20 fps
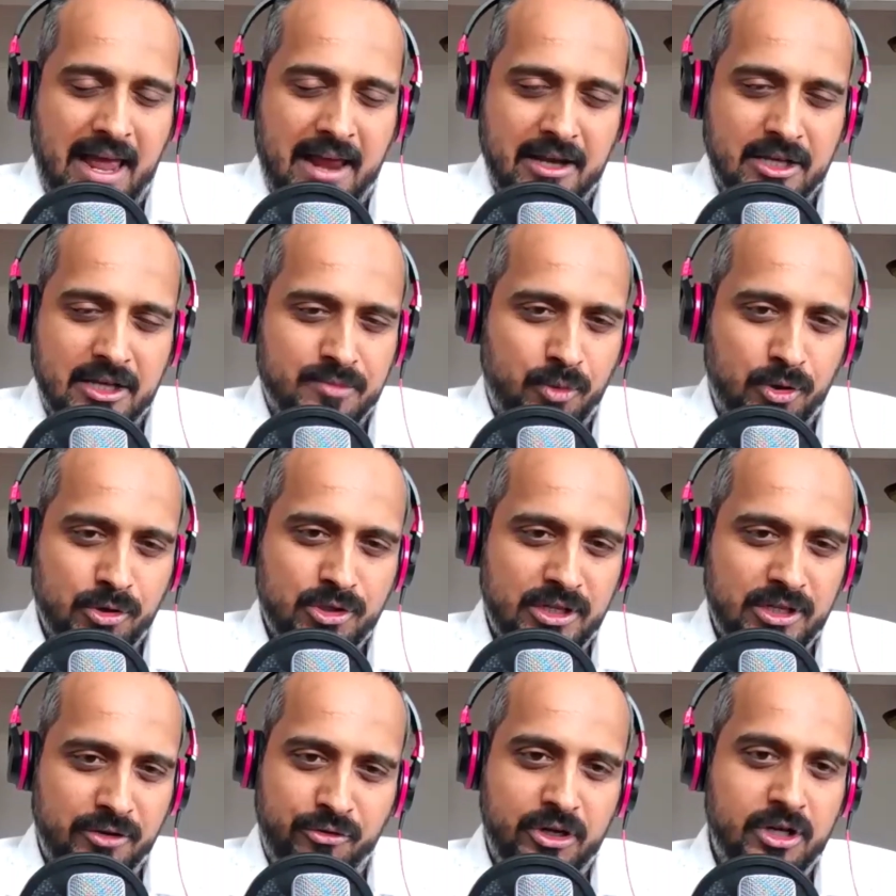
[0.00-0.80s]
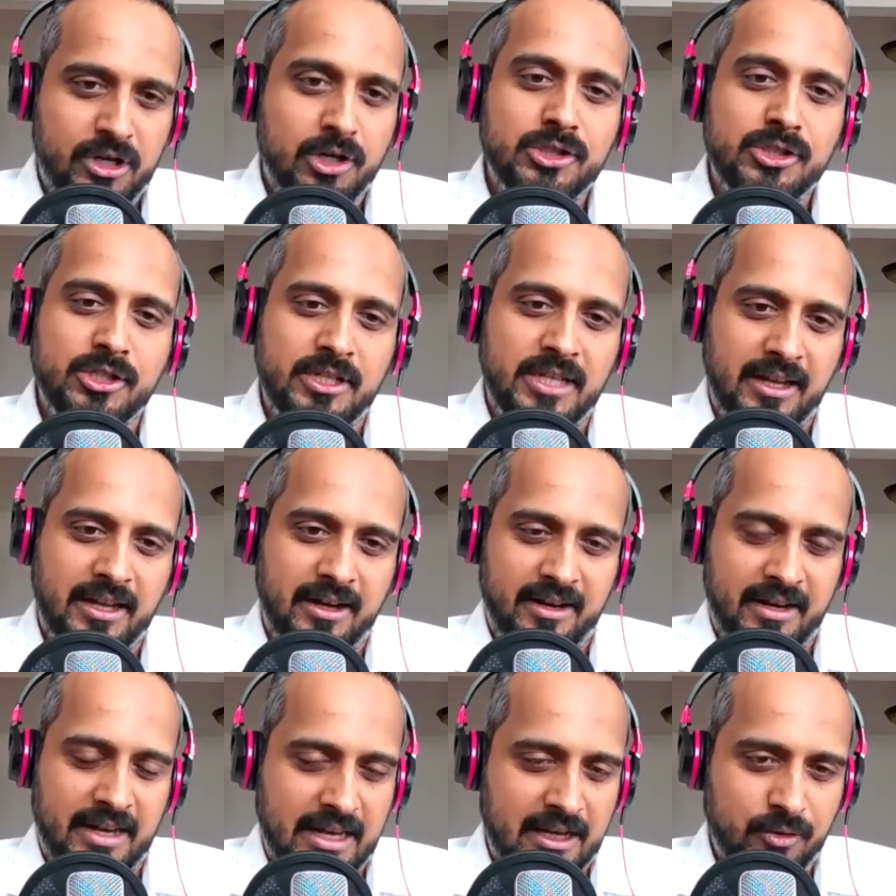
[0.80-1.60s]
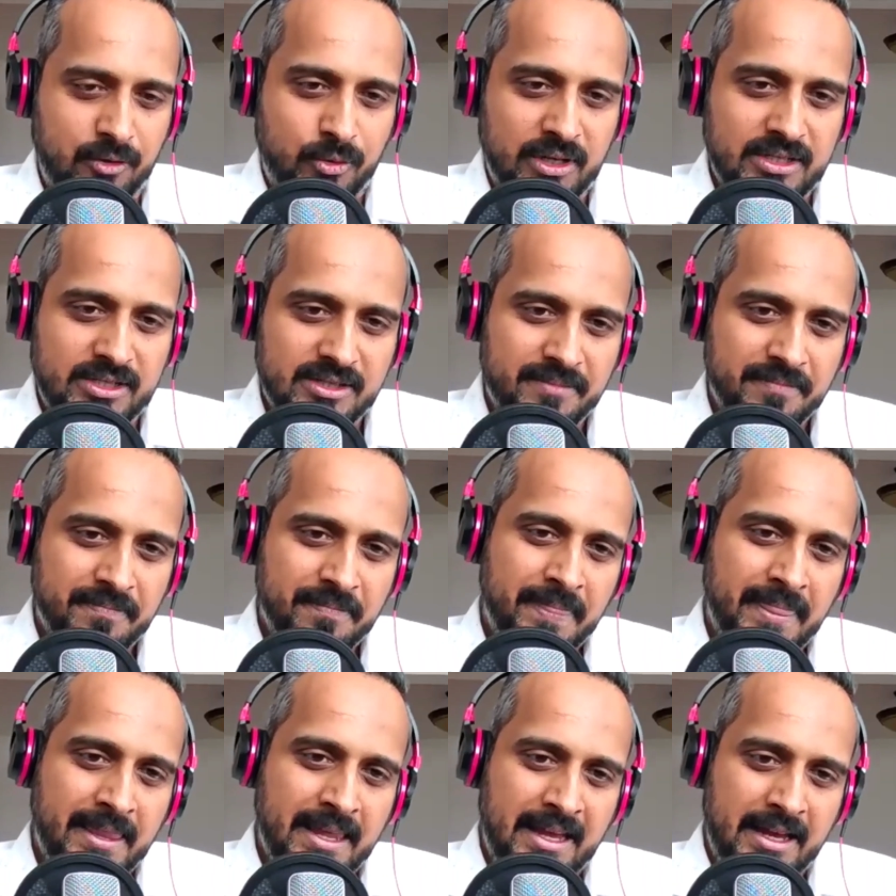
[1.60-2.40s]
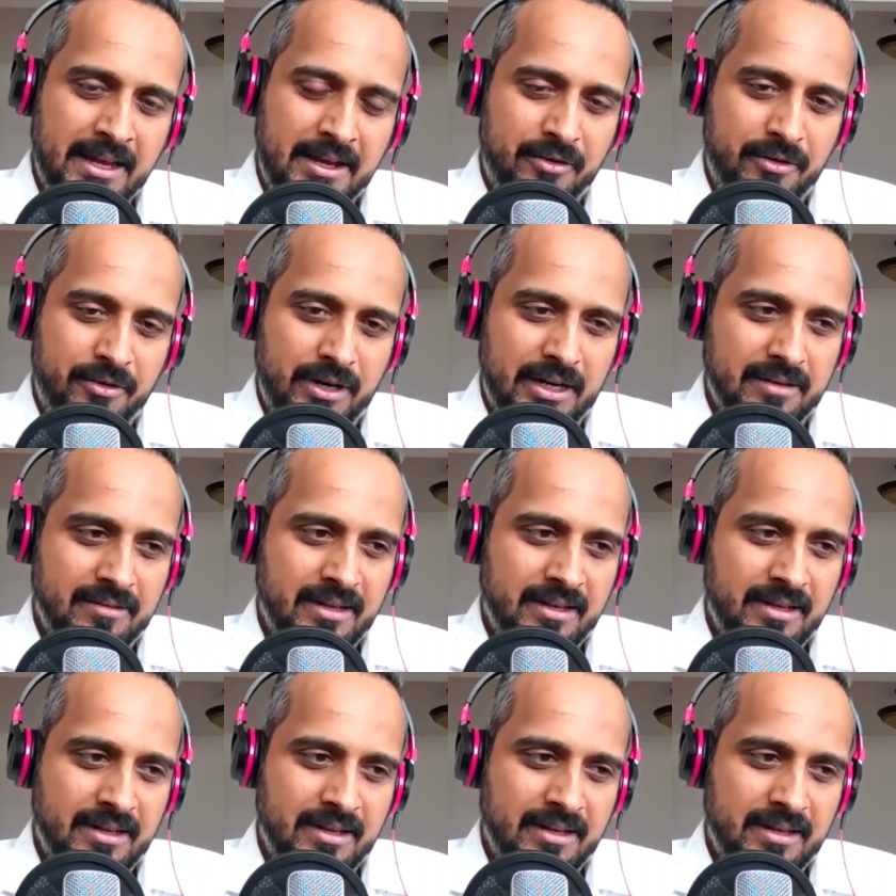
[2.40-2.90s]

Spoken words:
and it's mostly regurgitated anyways, right?